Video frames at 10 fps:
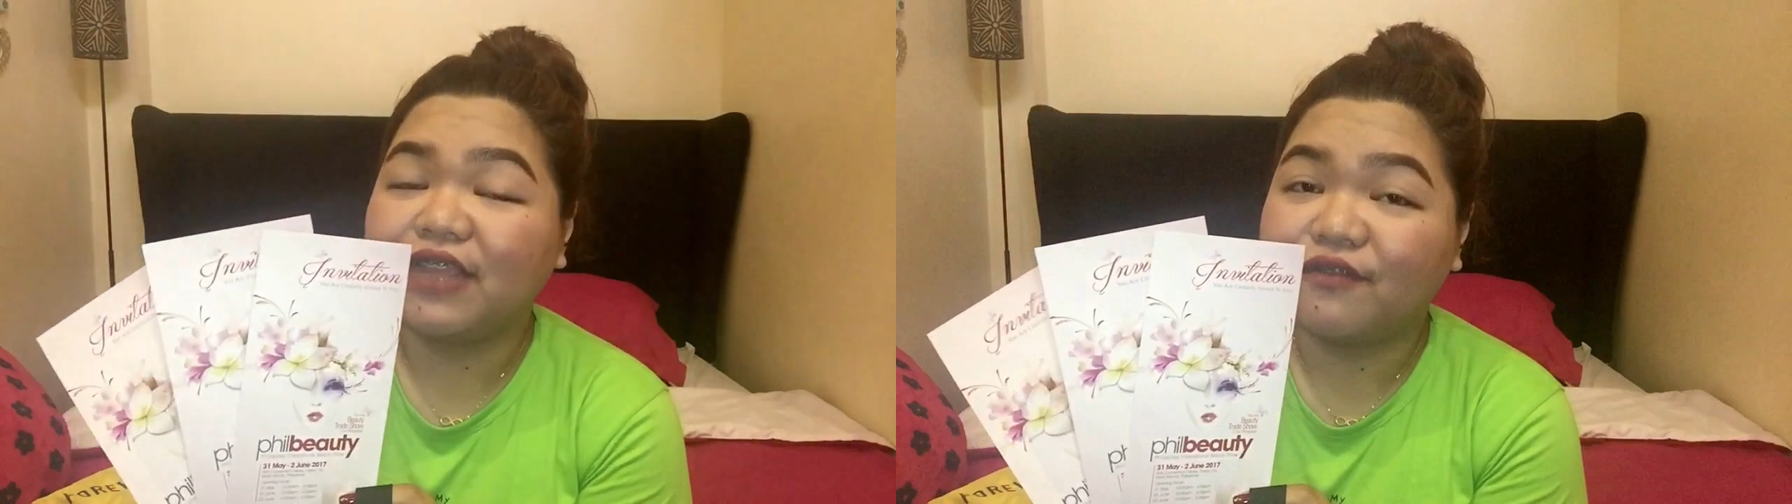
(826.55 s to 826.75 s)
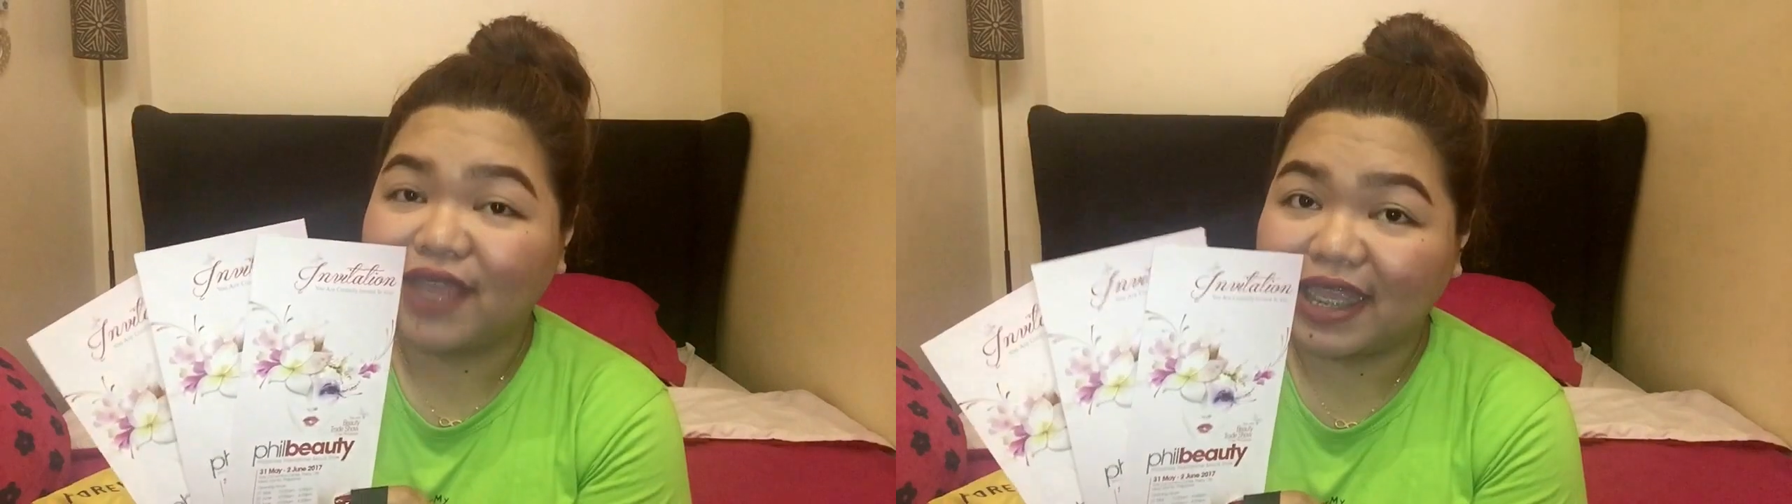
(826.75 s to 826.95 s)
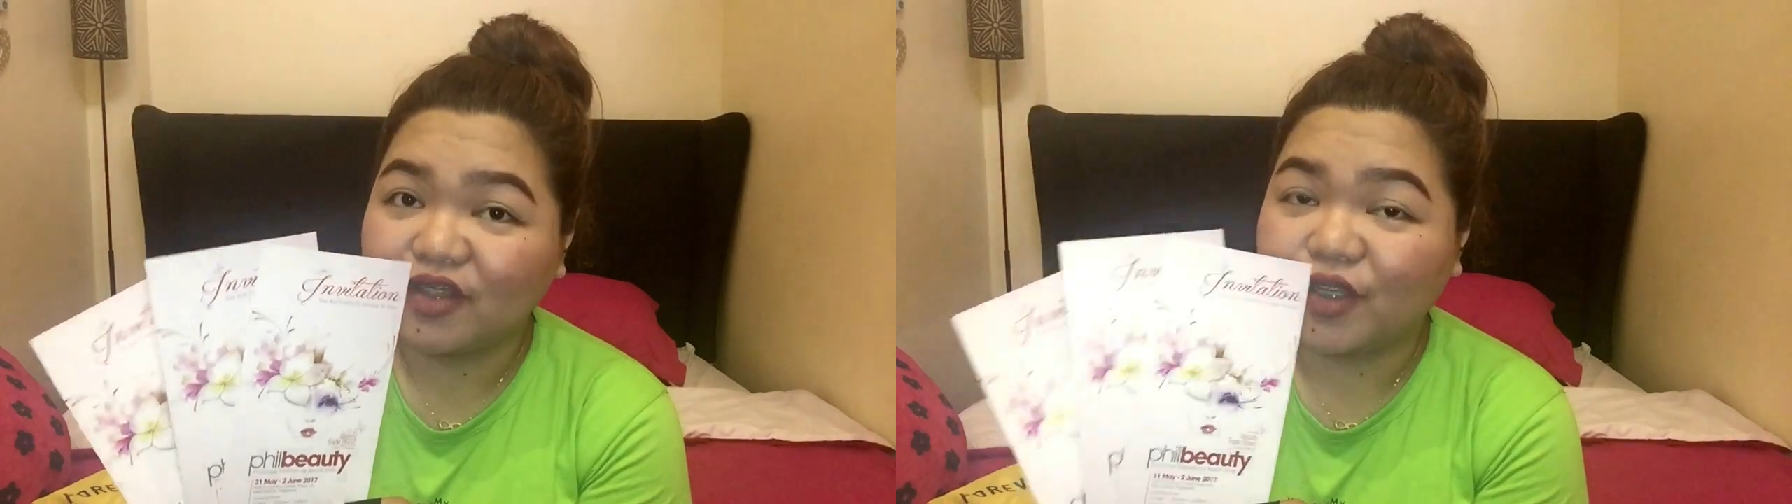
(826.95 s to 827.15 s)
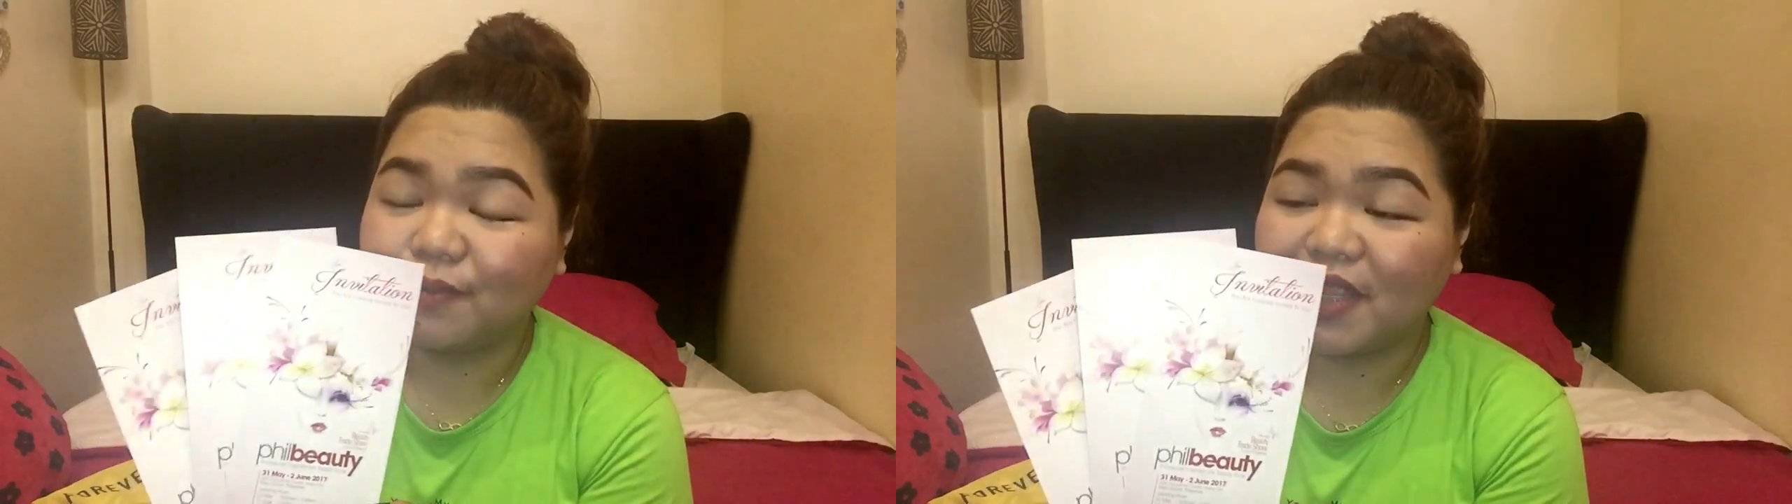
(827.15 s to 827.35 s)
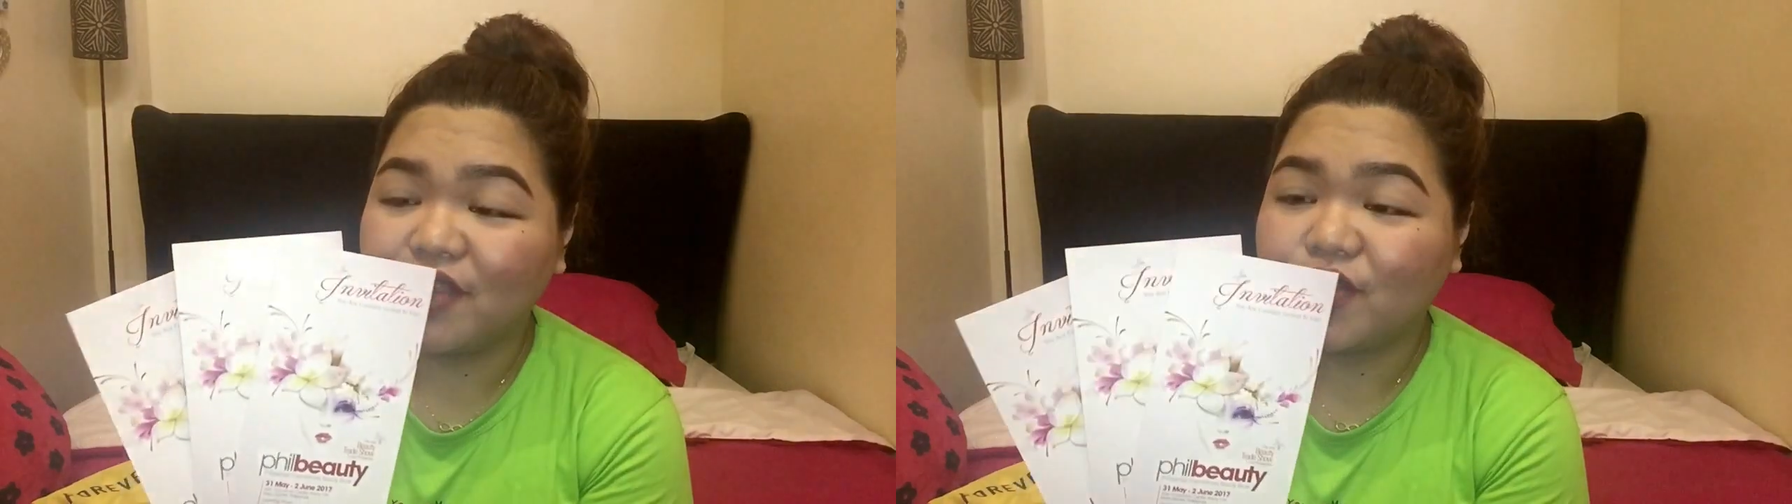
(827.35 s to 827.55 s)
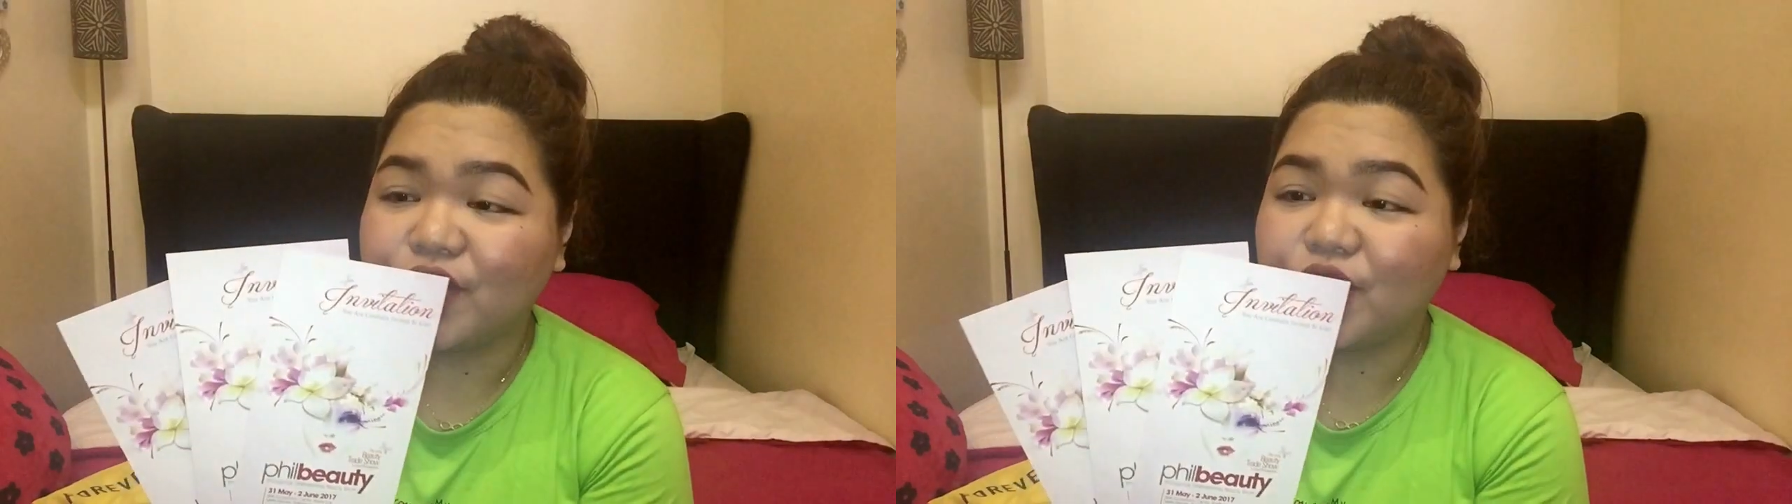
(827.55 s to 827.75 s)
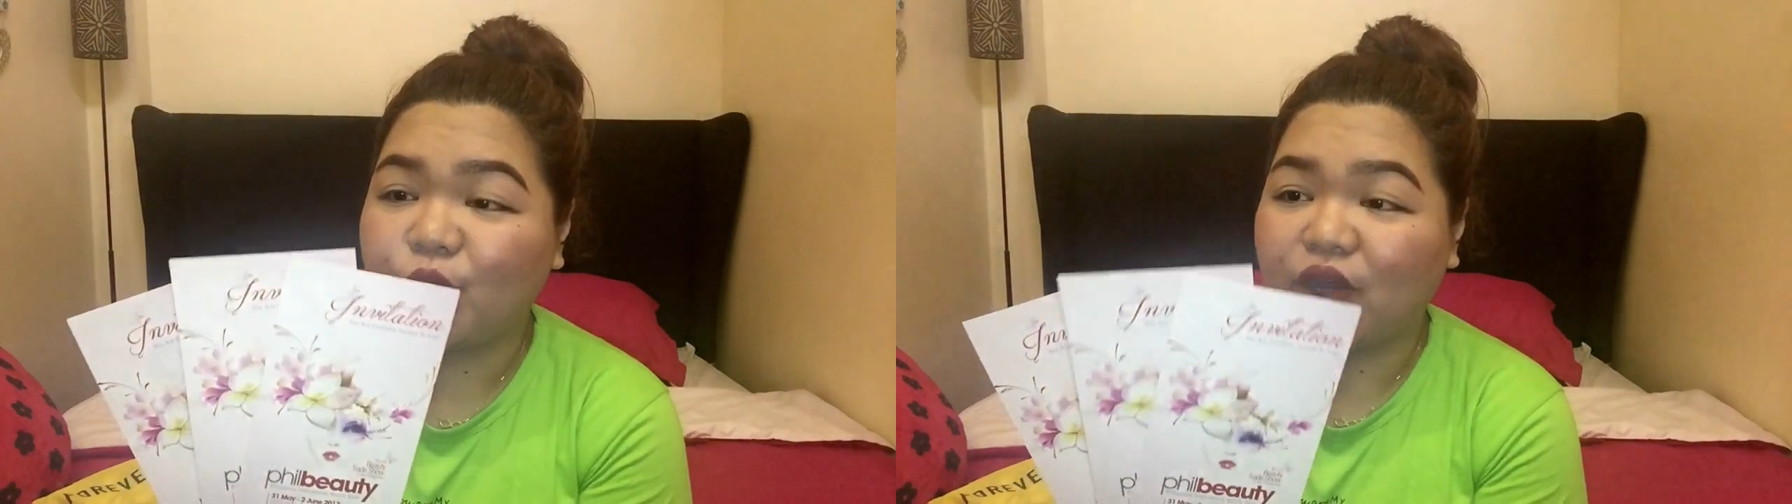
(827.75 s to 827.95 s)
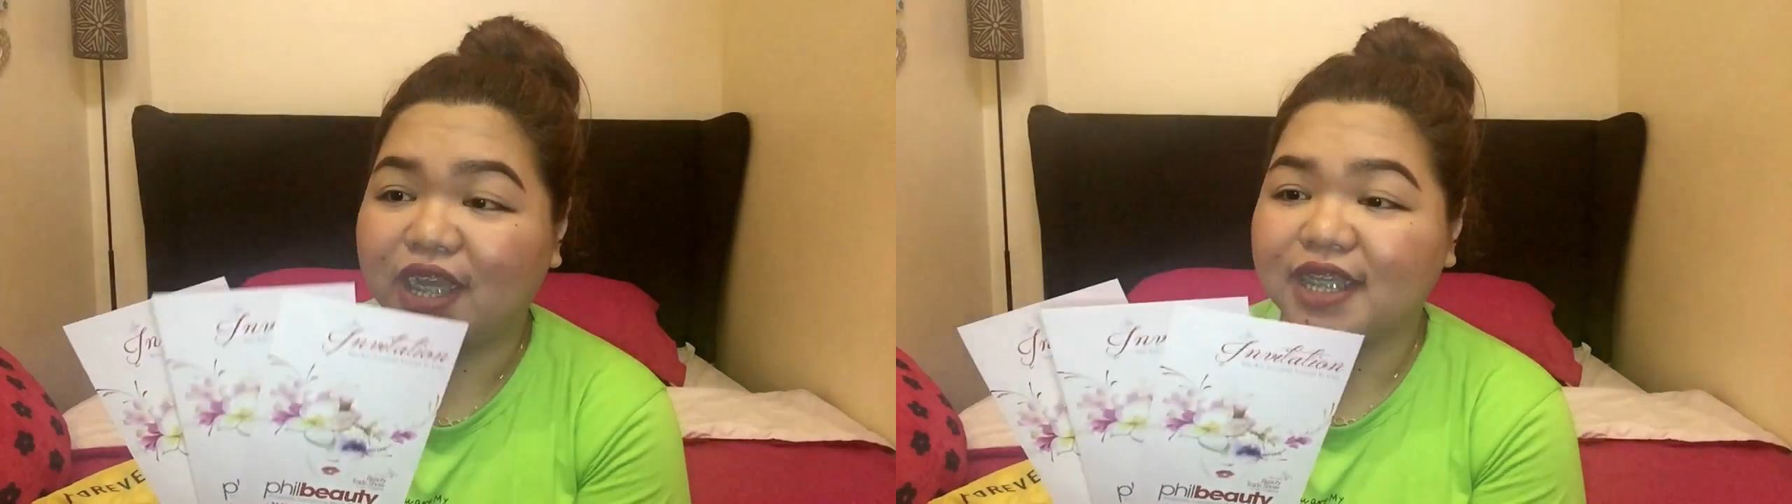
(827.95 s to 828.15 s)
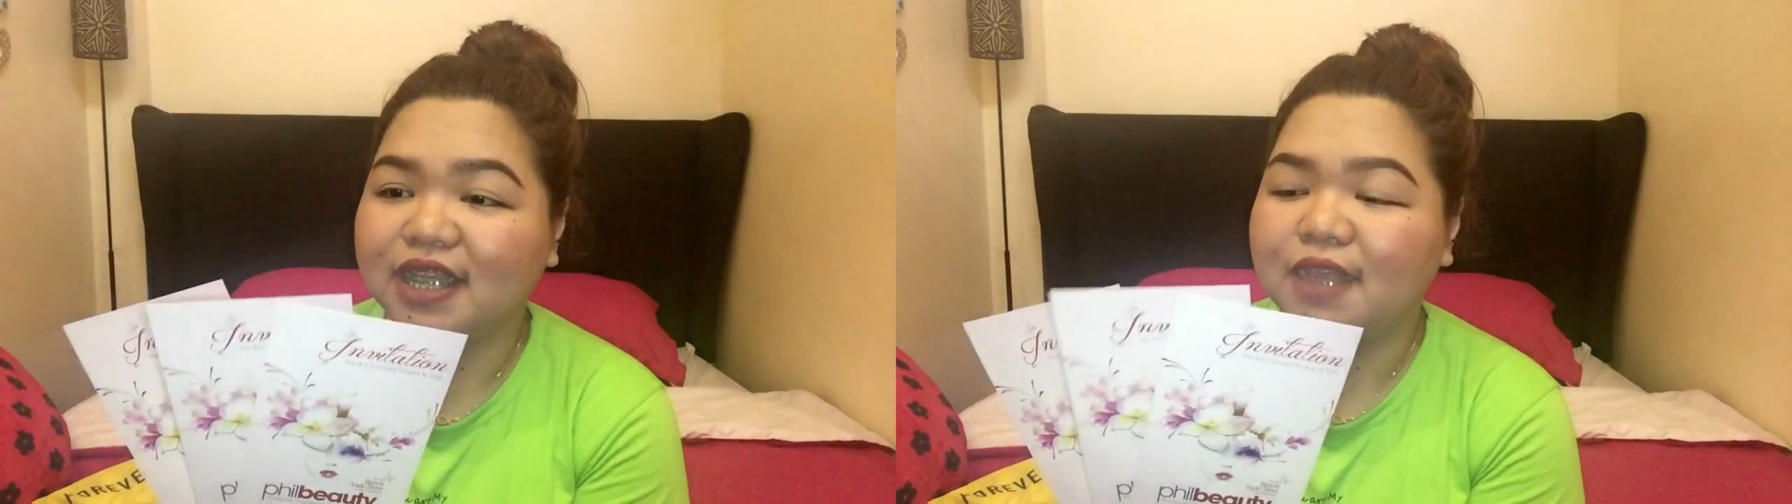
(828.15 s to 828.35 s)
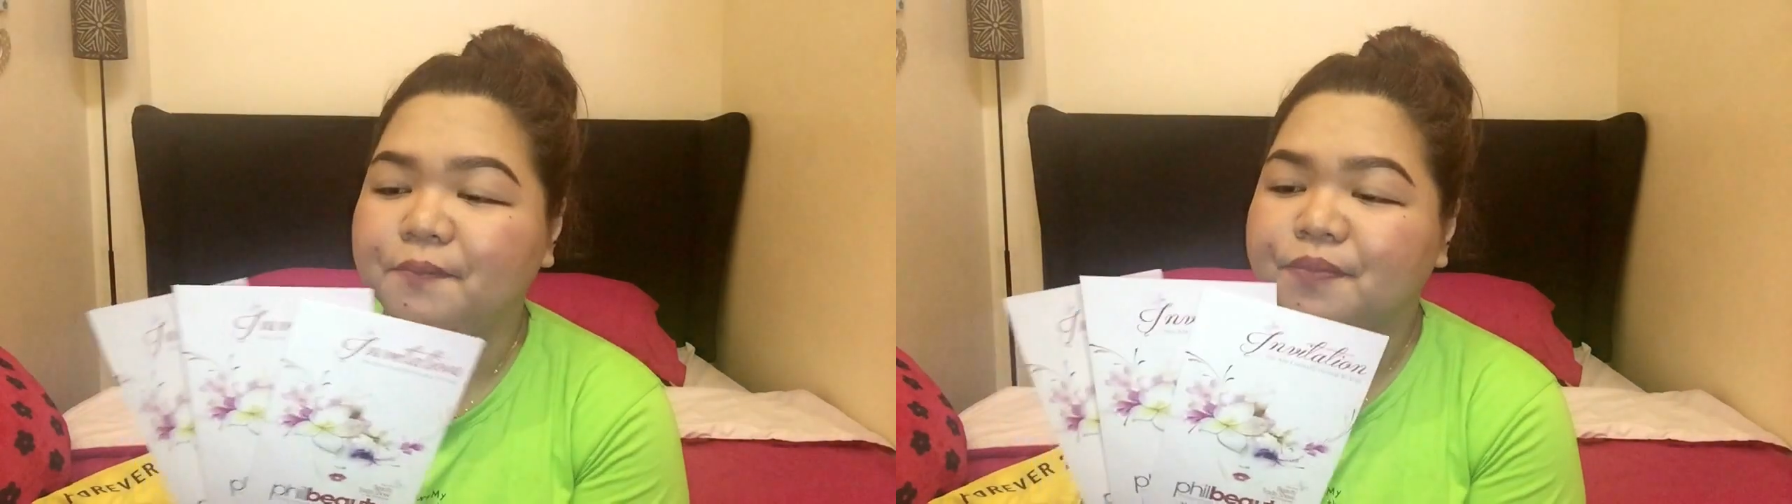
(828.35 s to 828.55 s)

event on May 31.